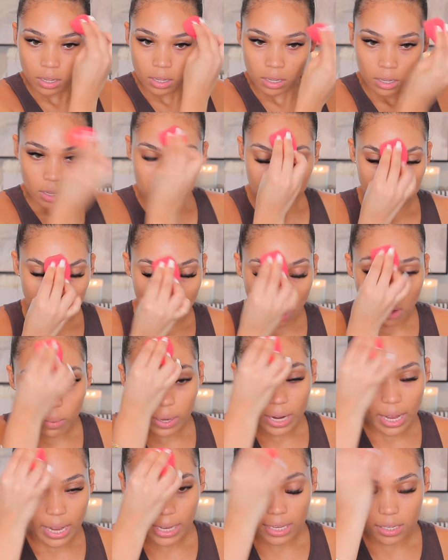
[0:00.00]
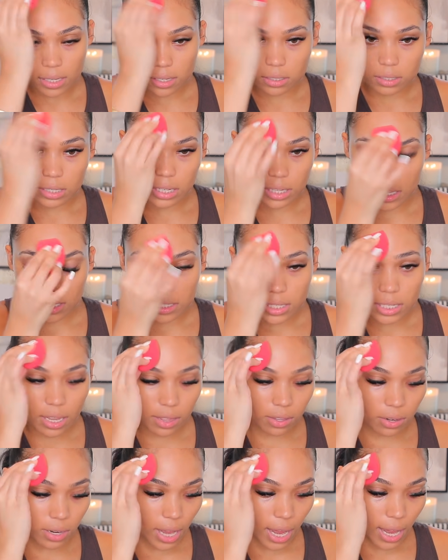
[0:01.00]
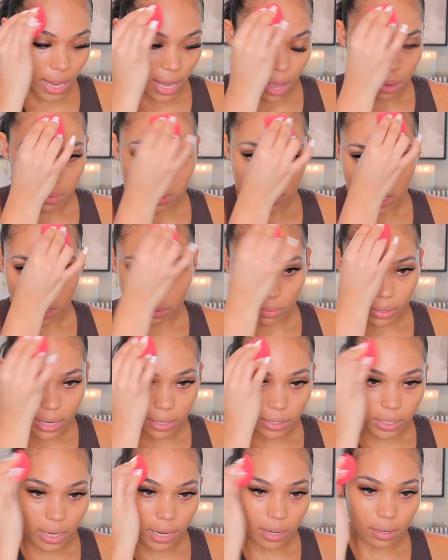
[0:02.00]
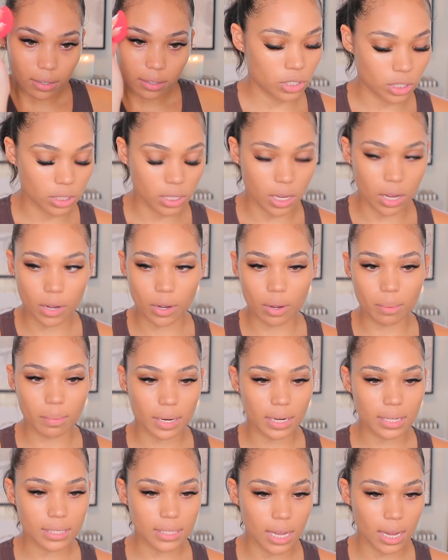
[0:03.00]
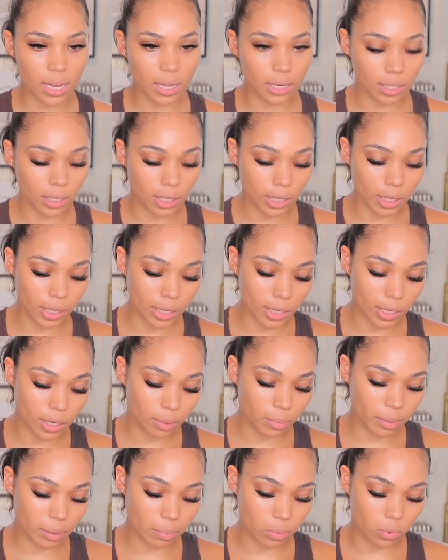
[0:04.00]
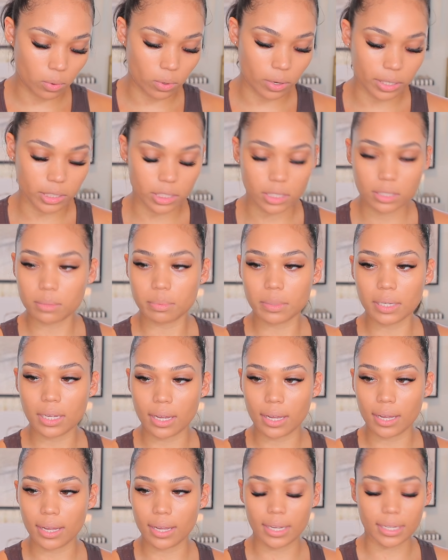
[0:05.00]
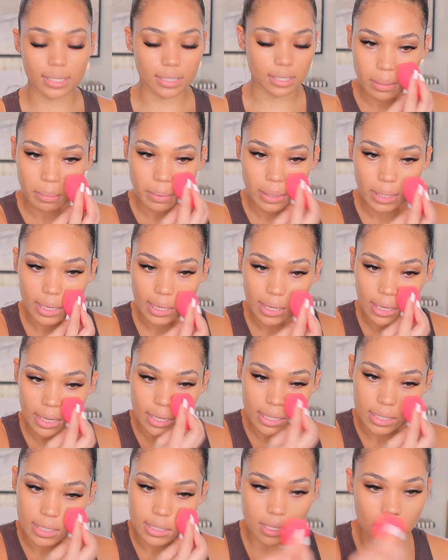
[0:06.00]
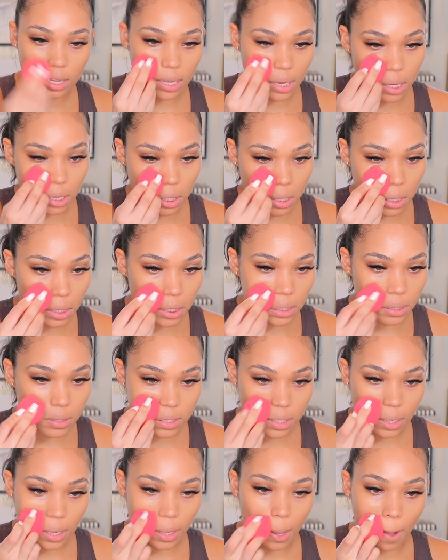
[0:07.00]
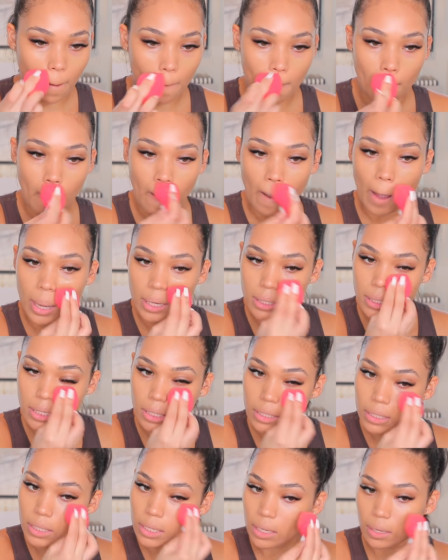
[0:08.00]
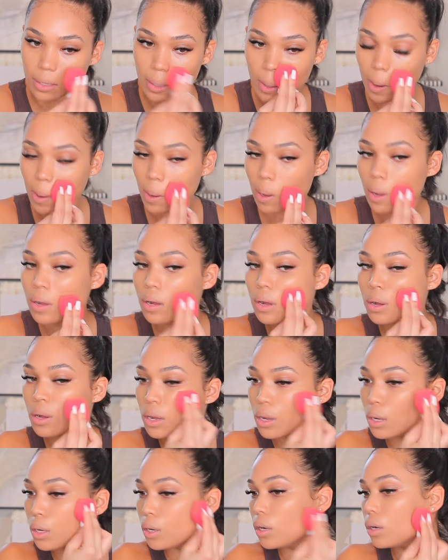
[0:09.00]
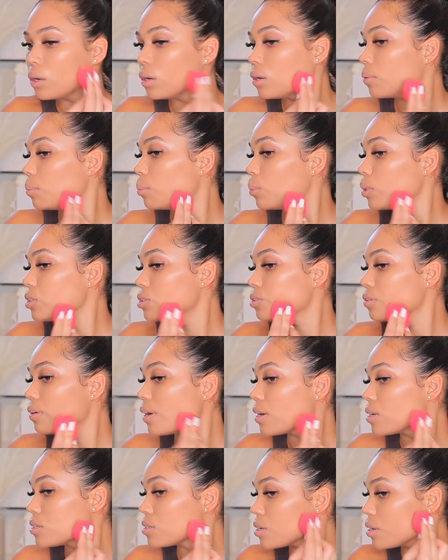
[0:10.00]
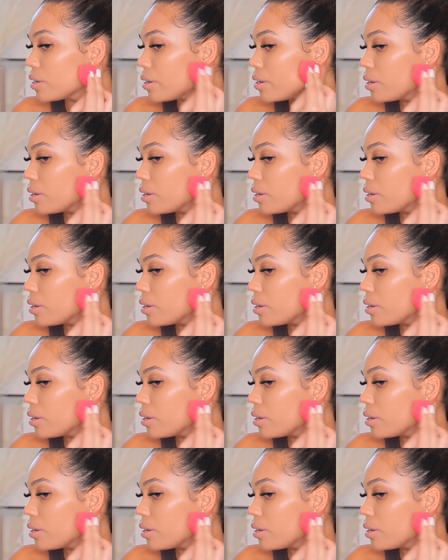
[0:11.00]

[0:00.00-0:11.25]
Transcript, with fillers: So when I did this the other night, I was like, wow, yeah. So I'm gonna take a little bit more just because, because it is a tinted moisturizer